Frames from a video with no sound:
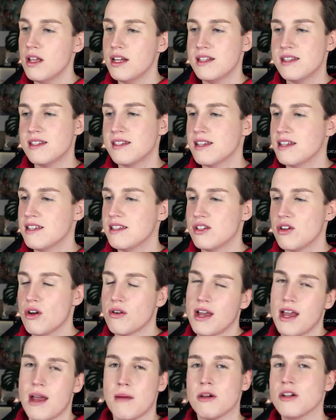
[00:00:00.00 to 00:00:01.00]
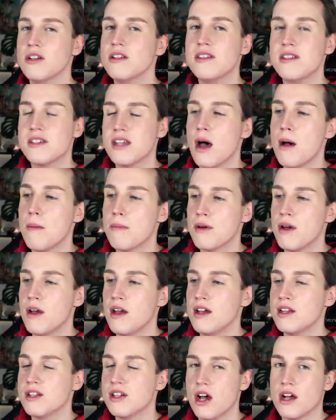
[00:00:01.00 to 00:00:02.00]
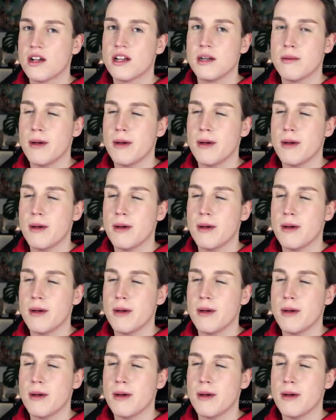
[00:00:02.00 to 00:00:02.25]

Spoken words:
It's okay. I'm gonna stop talking